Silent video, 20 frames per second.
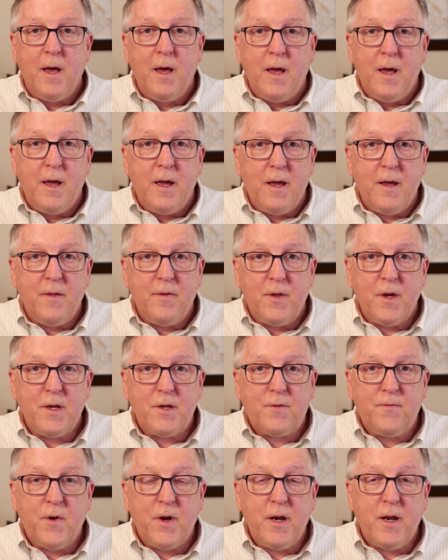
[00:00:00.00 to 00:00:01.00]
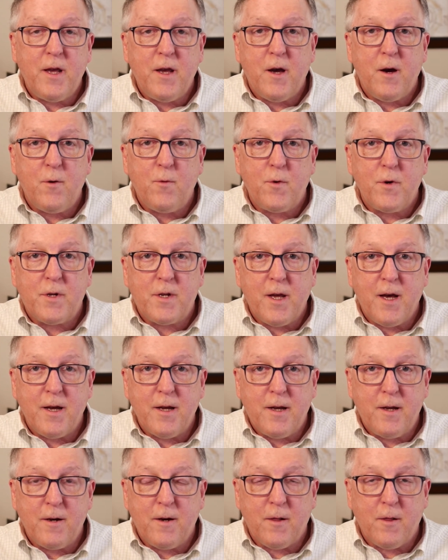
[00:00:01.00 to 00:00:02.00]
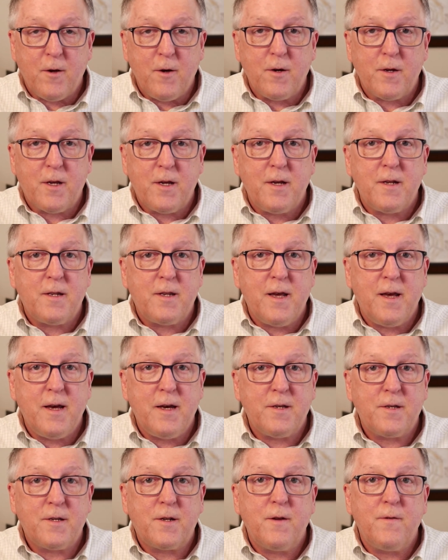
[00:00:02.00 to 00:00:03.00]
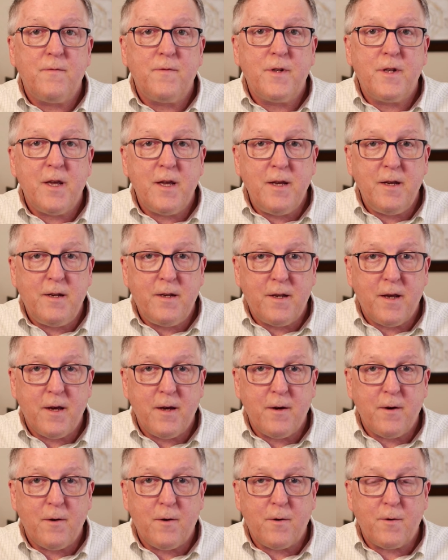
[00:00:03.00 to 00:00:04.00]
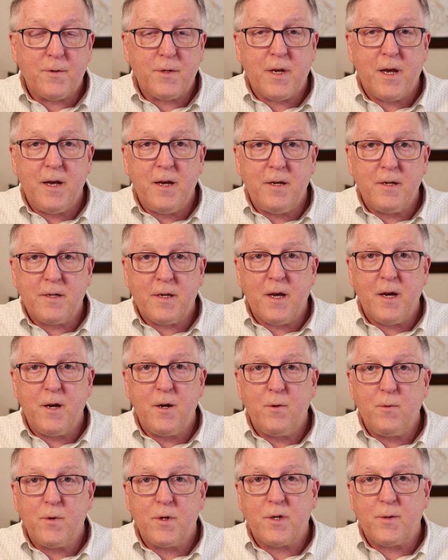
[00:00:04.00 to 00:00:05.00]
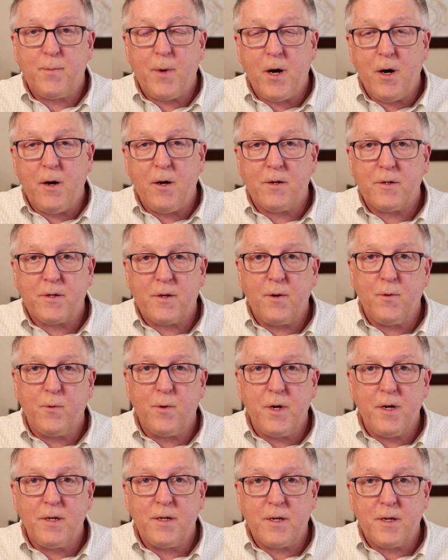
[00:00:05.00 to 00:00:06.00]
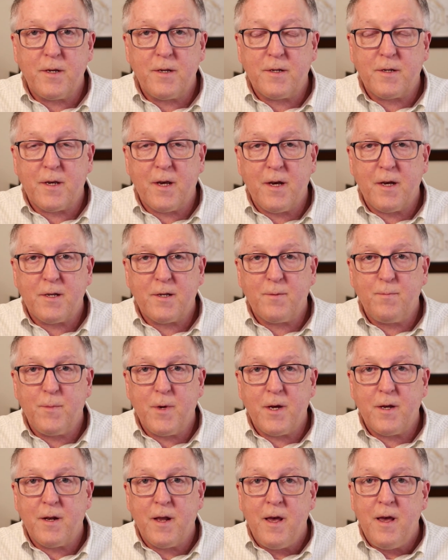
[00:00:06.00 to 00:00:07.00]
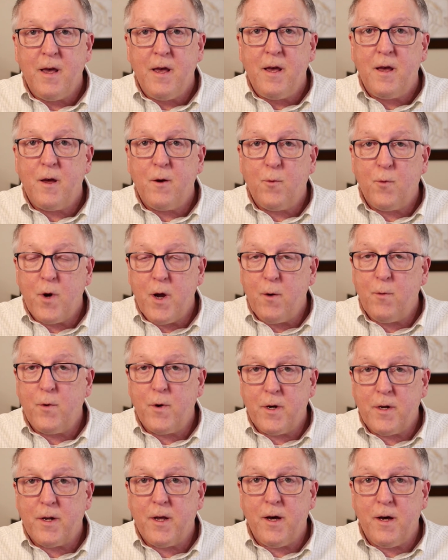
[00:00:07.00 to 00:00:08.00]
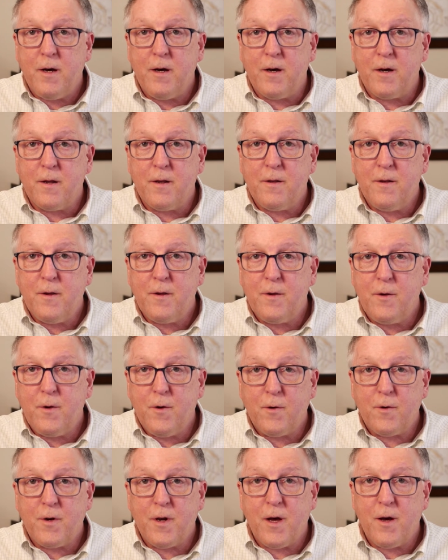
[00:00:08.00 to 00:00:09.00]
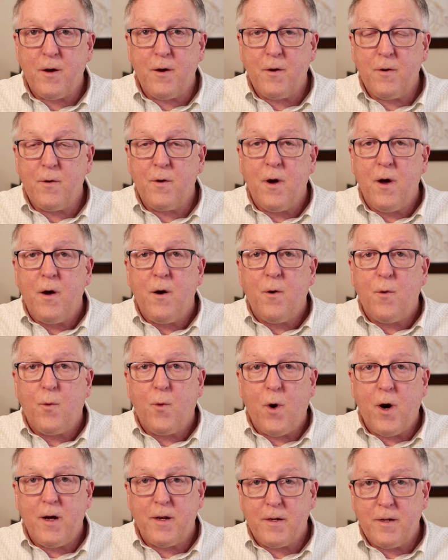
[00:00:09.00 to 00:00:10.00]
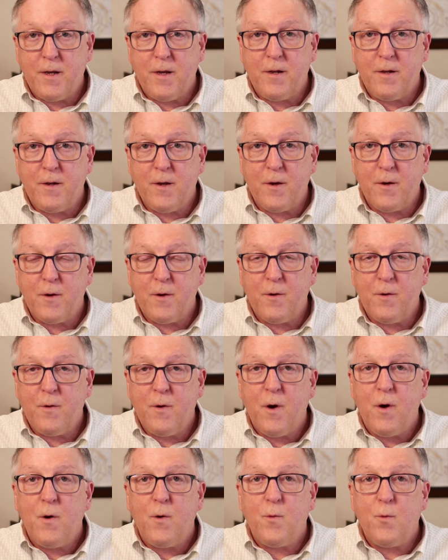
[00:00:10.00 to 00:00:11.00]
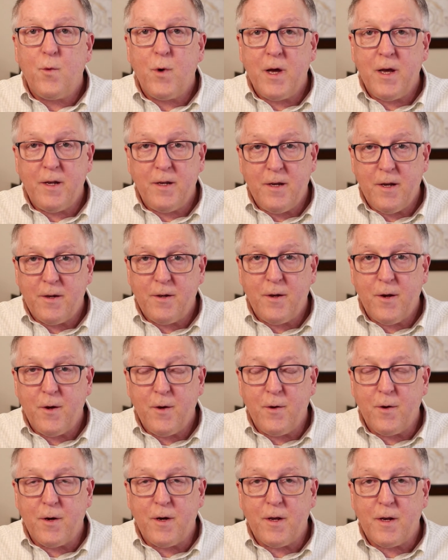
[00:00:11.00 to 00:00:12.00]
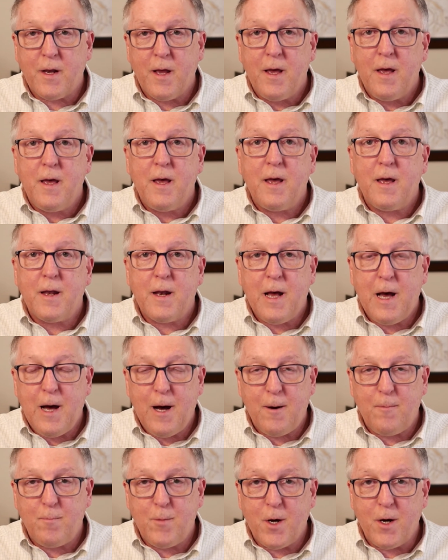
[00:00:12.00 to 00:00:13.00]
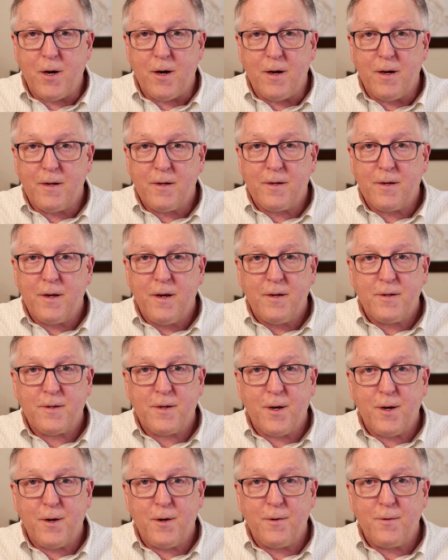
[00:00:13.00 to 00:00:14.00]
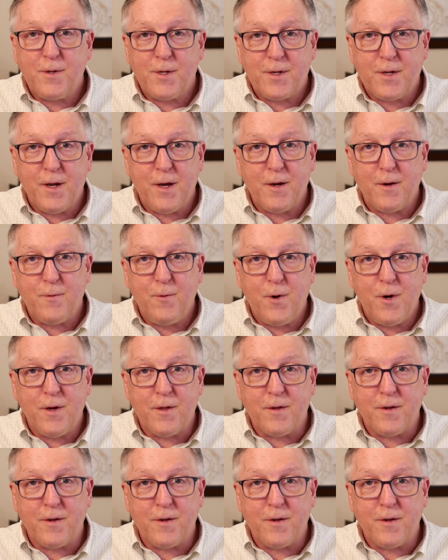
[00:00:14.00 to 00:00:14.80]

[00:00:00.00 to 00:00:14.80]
In this video, we're taking a look at test of details as a response to risk assessment. And when we're done, you'll know what to do, when to do it, and how much. So stick with